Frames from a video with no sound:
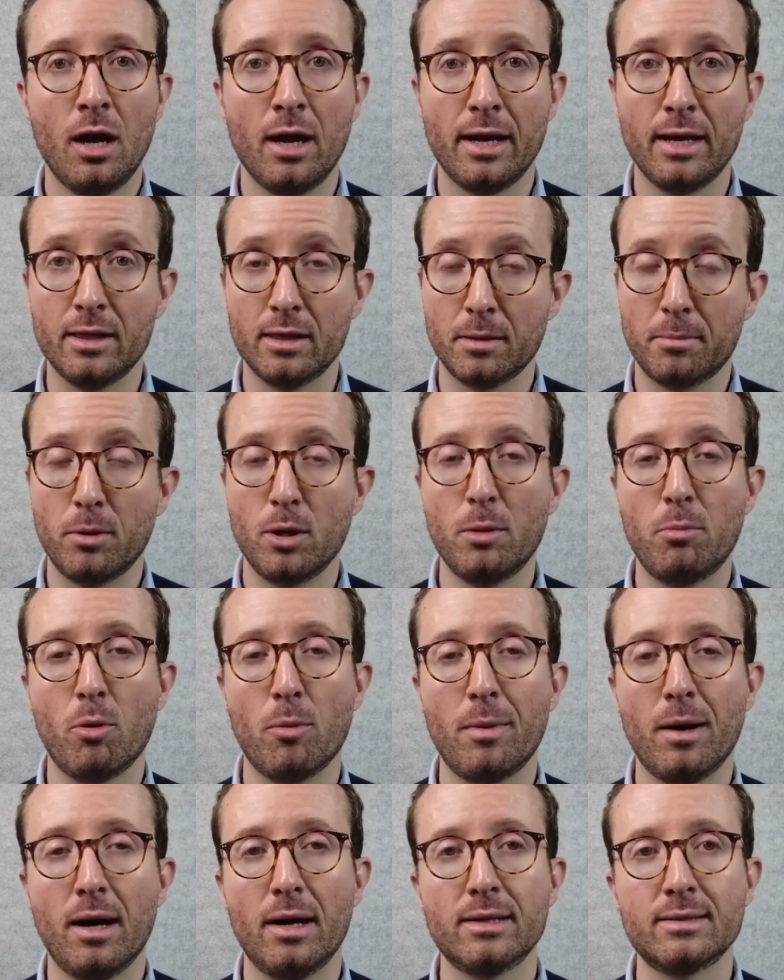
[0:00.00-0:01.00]
in the purple
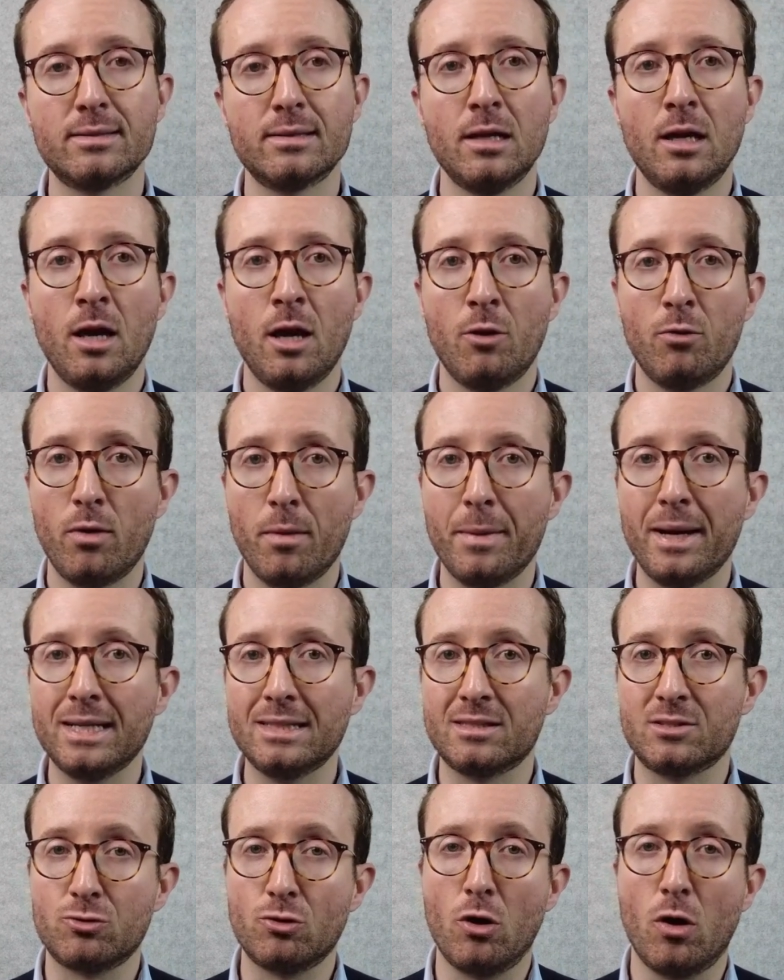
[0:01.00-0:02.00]
bars,
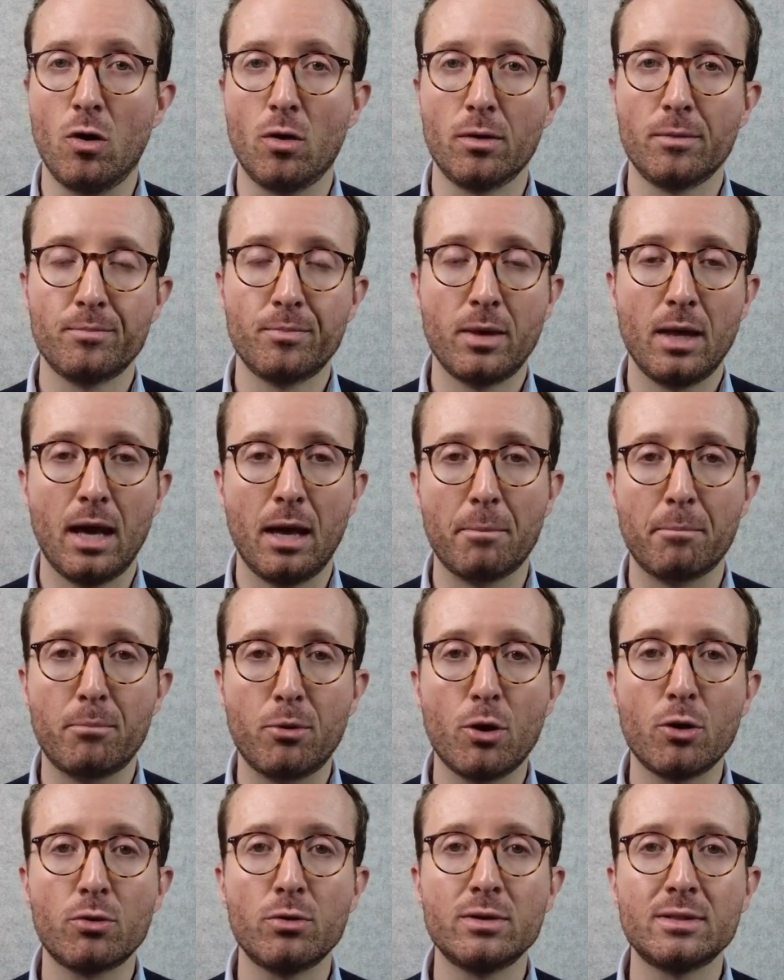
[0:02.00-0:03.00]
remains strong, and
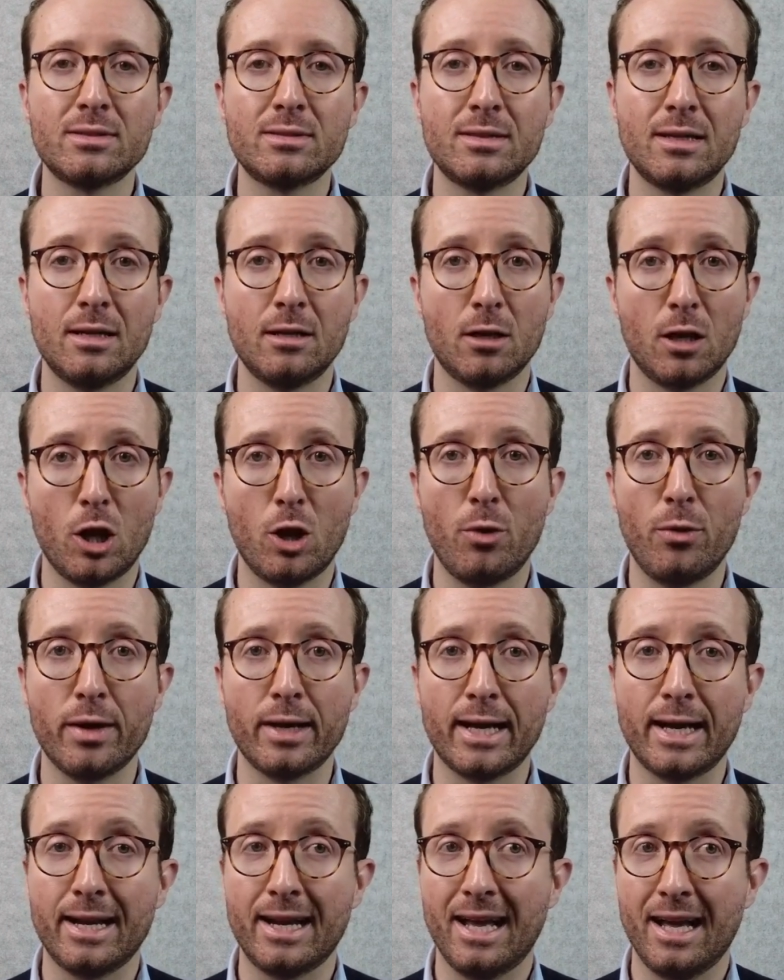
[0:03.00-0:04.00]
progress in lowering
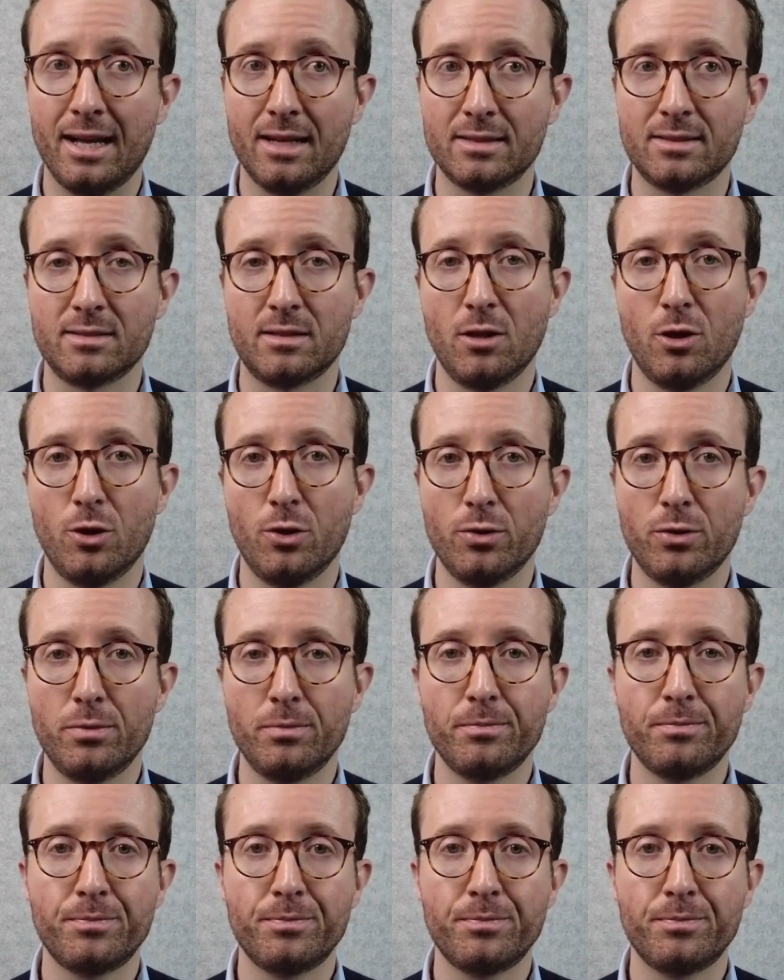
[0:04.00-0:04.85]
it has slowed.